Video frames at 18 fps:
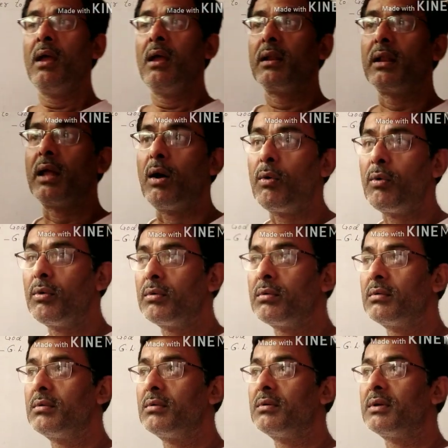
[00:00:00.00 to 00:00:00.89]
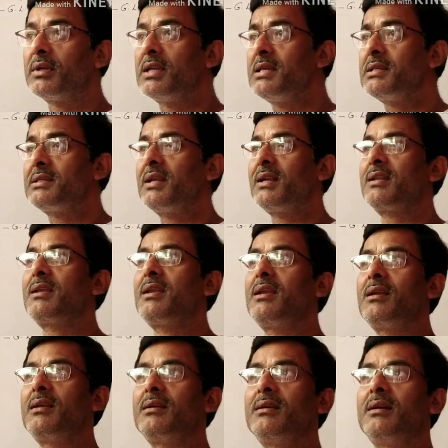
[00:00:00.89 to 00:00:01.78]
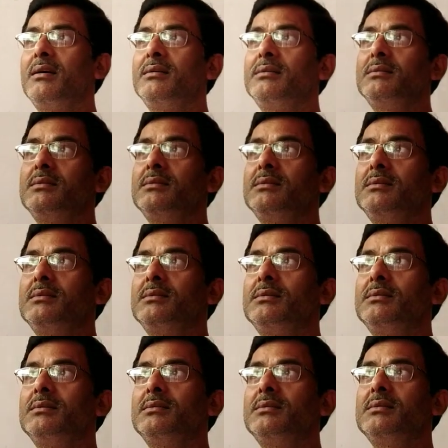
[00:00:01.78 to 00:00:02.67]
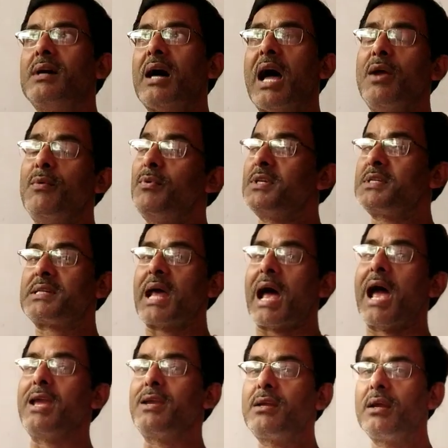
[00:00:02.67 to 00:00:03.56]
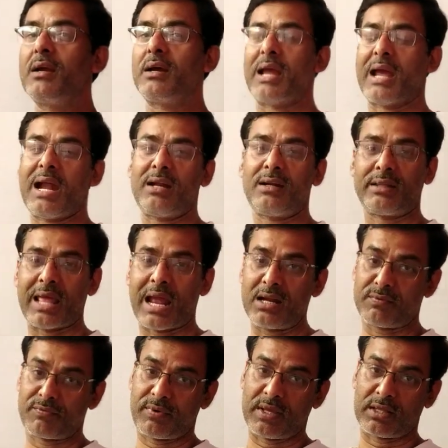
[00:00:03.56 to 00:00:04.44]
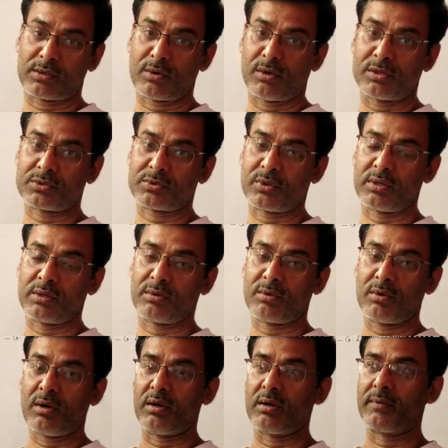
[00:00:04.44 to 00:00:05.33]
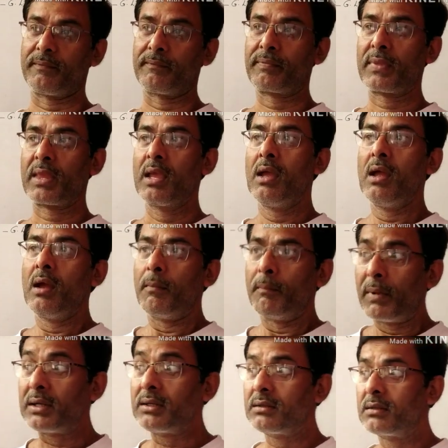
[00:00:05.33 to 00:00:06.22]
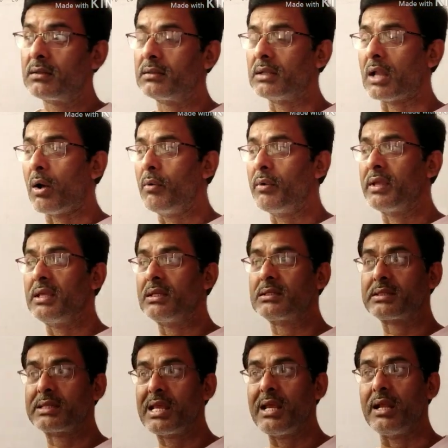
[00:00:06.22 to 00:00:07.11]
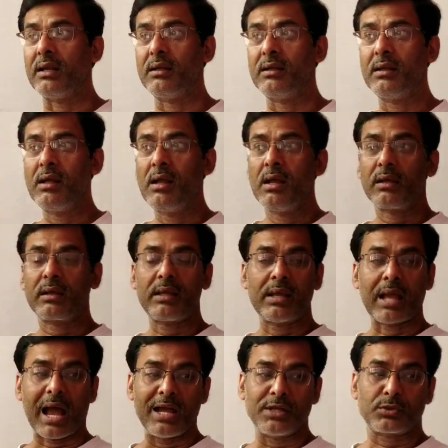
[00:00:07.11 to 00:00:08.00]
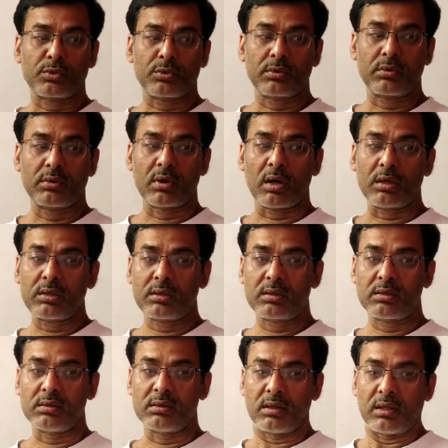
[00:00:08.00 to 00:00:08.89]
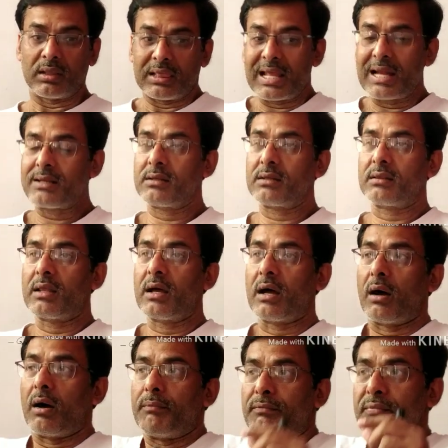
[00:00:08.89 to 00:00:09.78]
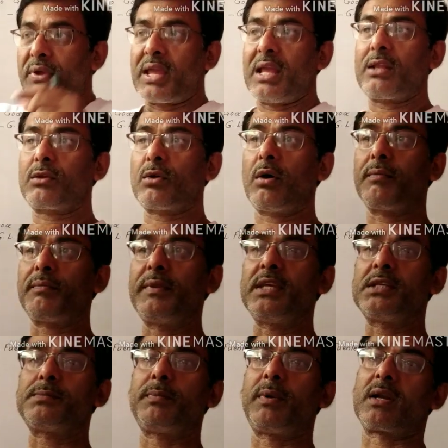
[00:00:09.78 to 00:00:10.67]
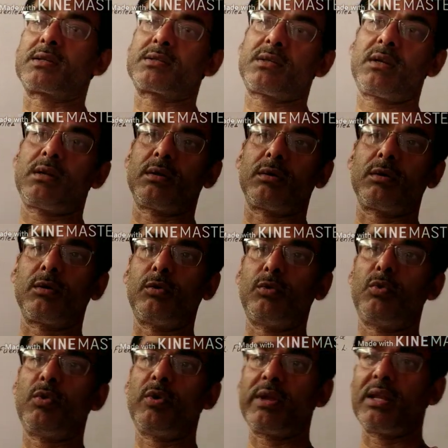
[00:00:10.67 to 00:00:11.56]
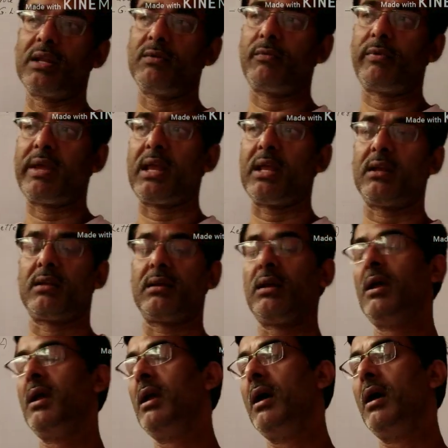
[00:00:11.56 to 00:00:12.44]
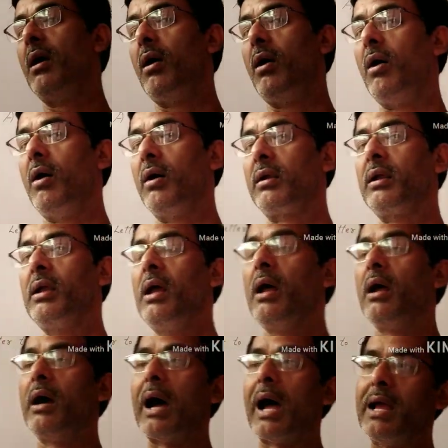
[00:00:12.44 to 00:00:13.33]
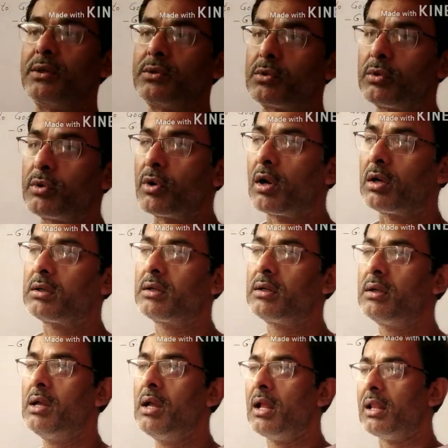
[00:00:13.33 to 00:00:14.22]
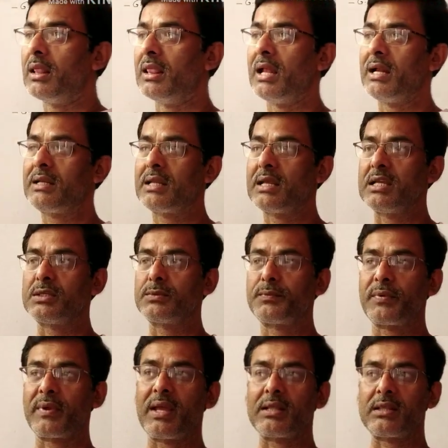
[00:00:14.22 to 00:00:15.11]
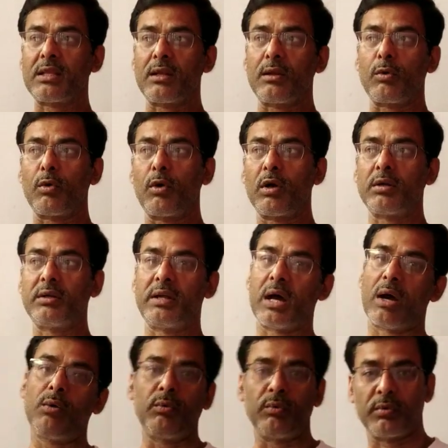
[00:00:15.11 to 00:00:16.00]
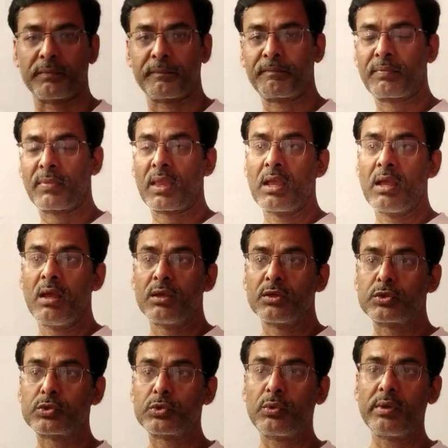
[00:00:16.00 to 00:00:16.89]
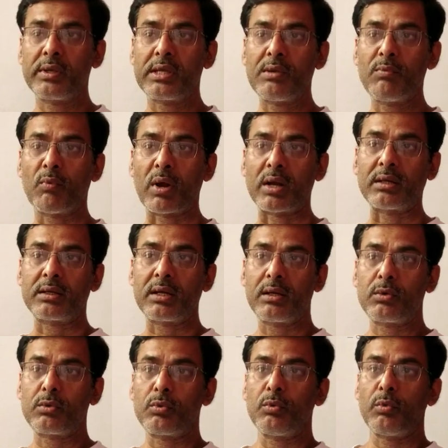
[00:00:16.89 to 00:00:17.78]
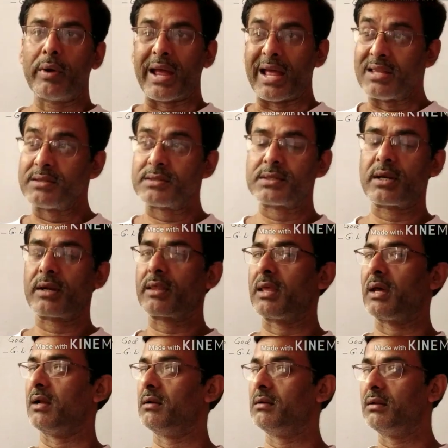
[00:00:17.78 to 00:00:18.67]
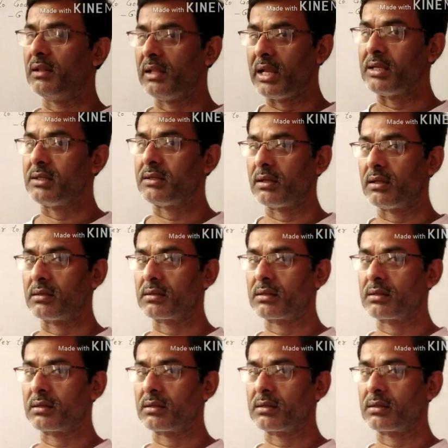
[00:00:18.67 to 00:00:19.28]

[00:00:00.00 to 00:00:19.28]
Now he said, "I wish I had that faith also in God." But now he said, I should not let the faith of this person go in vain, or I should not let his faith in God down. So he wanted to answer the letter.